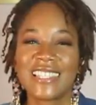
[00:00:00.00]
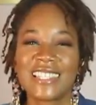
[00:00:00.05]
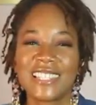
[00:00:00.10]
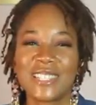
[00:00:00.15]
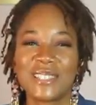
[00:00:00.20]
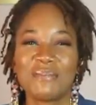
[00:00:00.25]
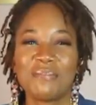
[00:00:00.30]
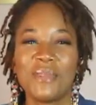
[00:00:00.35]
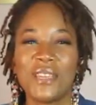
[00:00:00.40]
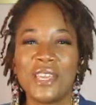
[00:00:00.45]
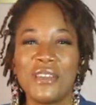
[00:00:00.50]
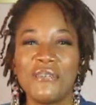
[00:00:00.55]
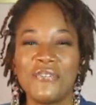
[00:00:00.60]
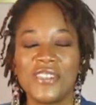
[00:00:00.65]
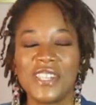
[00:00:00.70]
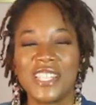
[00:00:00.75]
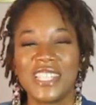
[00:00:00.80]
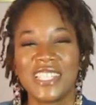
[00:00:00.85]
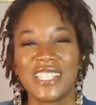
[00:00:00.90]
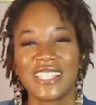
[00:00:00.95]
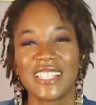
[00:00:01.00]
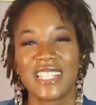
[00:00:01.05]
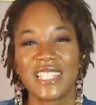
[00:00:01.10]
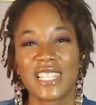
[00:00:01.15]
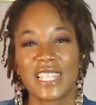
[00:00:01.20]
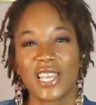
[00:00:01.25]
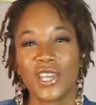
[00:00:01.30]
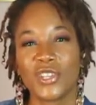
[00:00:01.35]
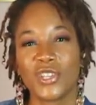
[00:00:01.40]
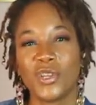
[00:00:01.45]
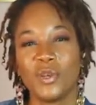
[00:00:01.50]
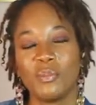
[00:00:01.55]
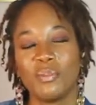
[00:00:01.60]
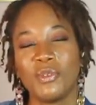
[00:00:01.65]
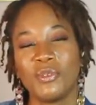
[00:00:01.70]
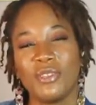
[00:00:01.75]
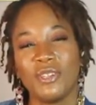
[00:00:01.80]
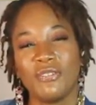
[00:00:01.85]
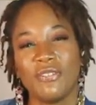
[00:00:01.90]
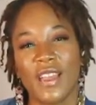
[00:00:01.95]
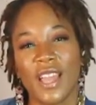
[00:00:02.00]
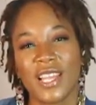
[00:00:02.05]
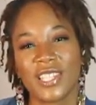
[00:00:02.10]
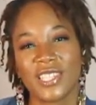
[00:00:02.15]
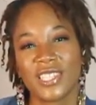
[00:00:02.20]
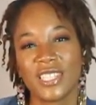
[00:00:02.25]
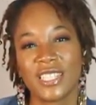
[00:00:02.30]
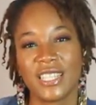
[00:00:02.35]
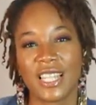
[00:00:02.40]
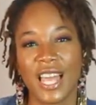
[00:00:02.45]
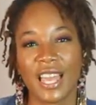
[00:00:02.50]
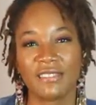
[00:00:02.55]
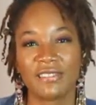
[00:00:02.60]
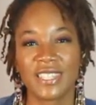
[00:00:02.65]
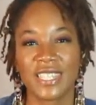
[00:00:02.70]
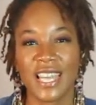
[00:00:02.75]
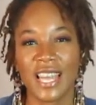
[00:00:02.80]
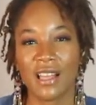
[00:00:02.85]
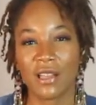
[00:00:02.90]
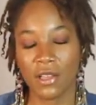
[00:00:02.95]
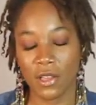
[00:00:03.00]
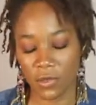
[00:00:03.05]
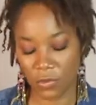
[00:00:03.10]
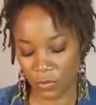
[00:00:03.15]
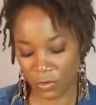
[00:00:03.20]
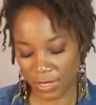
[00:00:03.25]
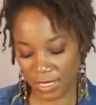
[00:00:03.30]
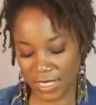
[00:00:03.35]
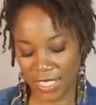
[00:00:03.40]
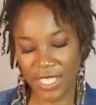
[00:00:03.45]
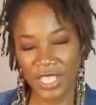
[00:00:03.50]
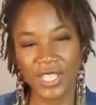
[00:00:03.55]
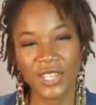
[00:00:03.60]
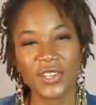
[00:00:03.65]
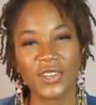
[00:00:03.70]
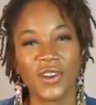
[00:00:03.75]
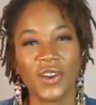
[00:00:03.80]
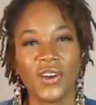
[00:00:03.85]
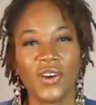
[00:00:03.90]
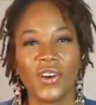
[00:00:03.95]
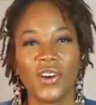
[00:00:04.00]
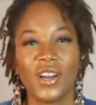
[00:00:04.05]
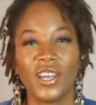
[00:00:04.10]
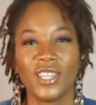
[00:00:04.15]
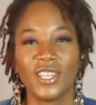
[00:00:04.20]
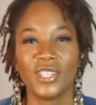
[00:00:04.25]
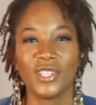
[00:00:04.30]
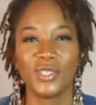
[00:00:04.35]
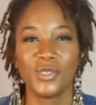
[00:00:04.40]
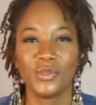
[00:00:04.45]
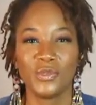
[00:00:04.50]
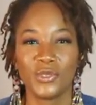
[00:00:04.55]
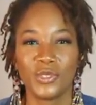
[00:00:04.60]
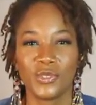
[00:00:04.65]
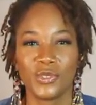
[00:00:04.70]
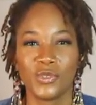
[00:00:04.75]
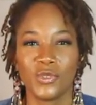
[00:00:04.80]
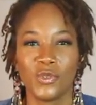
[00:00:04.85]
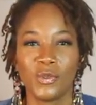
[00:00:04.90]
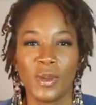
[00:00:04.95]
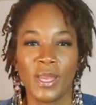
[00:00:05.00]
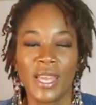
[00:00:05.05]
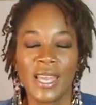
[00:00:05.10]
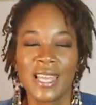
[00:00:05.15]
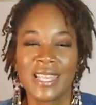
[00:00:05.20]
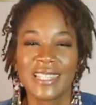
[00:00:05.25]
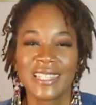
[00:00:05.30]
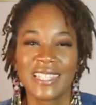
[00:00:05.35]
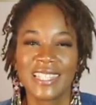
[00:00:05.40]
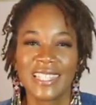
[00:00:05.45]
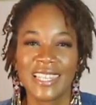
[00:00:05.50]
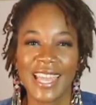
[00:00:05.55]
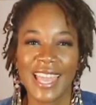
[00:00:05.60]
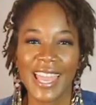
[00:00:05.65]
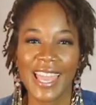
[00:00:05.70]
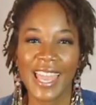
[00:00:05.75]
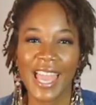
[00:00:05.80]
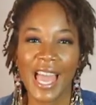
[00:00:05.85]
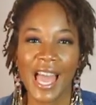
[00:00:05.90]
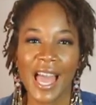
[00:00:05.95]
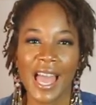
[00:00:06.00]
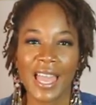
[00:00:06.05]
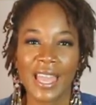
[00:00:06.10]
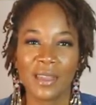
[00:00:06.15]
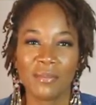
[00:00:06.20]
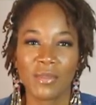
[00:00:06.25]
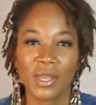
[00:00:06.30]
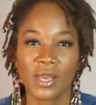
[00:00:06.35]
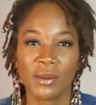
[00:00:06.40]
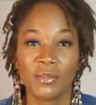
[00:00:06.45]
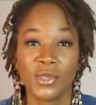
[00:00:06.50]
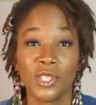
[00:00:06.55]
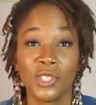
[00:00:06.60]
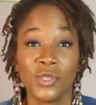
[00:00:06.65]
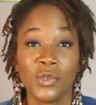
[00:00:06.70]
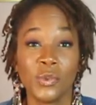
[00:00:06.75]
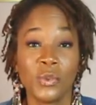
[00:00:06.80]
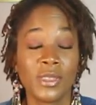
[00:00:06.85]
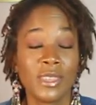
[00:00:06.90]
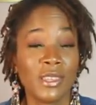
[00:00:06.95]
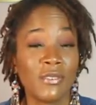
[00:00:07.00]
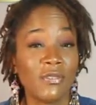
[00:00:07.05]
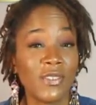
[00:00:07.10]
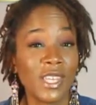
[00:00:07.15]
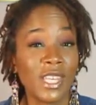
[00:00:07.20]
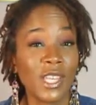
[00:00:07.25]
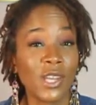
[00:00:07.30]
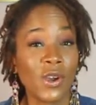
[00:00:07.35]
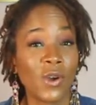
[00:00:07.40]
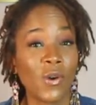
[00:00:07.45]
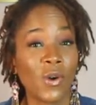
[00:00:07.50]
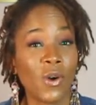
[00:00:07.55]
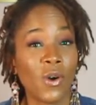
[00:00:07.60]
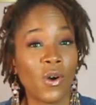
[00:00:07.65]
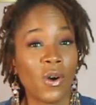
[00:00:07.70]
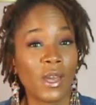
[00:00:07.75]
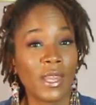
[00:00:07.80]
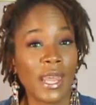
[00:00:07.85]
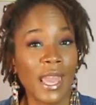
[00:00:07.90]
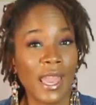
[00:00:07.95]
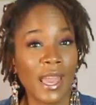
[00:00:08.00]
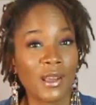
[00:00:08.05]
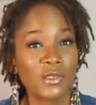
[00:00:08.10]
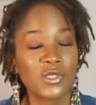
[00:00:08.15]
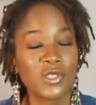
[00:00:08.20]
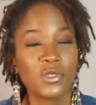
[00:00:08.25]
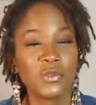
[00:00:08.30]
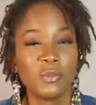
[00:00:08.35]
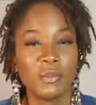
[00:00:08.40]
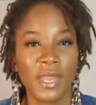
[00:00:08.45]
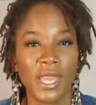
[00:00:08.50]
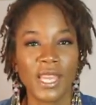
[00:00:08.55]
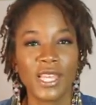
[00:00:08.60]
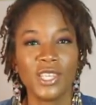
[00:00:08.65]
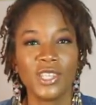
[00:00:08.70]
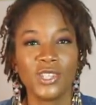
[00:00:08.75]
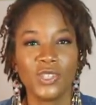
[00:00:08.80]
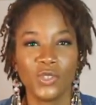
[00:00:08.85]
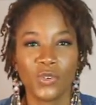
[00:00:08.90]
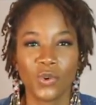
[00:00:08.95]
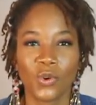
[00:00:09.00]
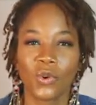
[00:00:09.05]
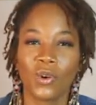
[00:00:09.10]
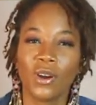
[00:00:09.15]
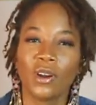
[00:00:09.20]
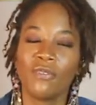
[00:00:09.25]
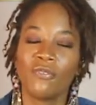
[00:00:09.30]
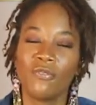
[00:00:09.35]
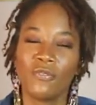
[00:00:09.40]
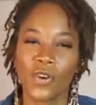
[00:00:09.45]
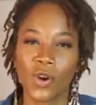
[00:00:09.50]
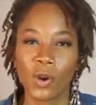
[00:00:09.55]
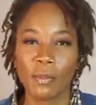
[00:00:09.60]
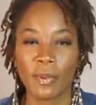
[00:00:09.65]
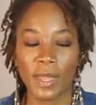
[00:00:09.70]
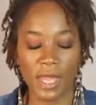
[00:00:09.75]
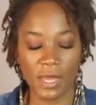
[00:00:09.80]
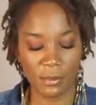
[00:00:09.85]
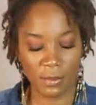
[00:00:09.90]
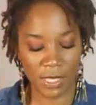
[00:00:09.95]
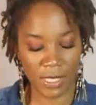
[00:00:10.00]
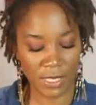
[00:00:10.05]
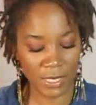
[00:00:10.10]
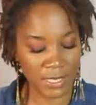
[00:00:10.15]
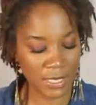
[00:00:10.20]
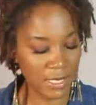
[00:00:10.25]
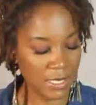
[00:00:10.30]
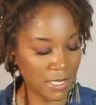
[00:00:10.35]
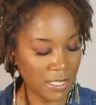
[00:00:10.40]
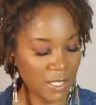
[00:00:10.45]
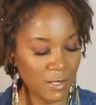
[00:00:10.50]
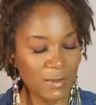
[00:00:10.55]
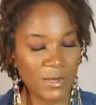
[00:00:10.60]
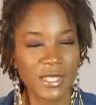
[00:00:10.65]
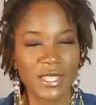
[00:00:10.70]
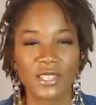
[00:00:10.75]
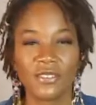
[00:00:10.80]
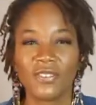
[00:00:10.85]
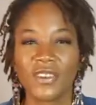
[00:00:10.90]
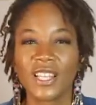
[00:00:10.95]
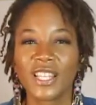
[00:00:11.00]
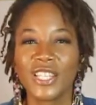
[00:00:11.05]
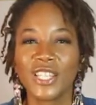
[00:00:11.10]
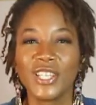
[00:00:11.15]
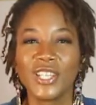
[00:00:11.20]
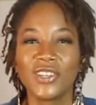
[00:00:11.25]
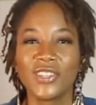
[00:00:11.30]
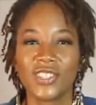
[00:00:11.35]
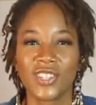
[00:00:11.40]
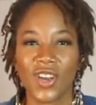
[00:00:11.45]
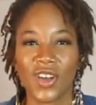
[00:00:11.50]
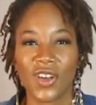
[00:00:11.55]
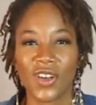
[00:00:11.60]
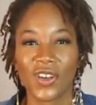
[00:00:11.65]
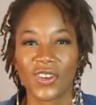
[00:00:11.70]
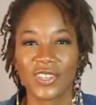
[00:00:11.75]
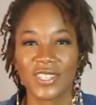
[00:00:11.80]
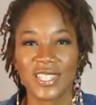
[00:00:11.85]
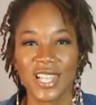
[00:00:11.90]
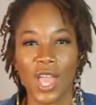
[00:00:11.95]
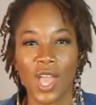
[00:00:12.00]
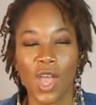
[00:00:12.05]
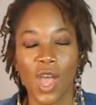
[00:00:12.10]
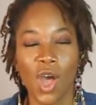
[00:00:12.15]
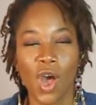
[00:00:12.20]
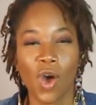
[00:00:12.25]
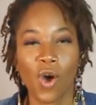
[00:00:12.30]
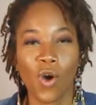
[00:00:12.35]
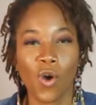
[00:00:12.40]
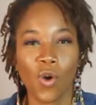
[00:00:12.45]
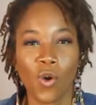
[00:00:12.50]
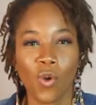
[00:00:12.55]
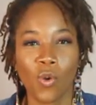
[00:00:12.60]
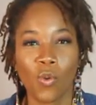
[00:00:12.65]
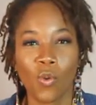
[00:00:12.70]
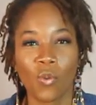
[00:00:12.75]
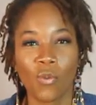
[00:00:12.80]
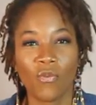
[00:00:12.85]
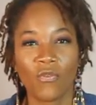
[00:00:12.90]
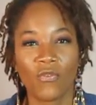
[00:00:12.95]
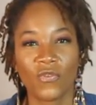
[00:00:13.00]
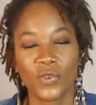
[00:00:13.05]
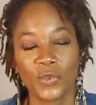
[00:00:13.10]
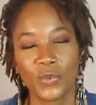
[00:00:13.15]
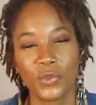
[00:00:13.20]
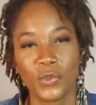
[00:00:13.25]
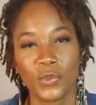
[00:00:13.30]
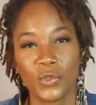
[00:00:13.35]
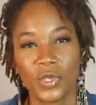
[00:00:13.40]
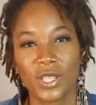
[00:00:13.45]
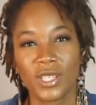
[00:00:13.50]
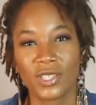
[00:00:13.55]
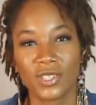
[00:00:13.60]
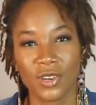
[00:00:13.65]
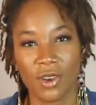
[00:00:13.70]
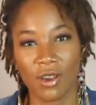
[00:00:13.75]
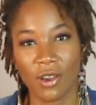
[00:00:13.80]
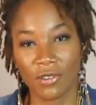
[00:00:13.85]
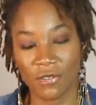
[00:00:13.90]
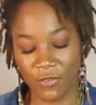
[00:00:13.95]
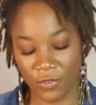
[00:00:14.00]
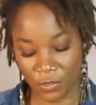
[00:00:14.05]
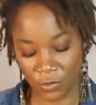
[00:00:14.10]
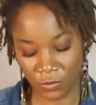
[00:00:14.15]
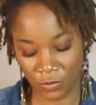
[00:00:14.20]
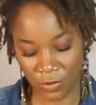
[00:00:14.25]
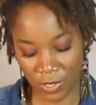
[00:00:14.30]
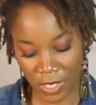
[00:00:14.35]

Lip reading: it's me, Felicia Lizelle, your beauty, fashion, and lifestyle host here on YouTube. Today I am coming to you with a video on how to make your fur babies, specifically your dogs, whole food dog food.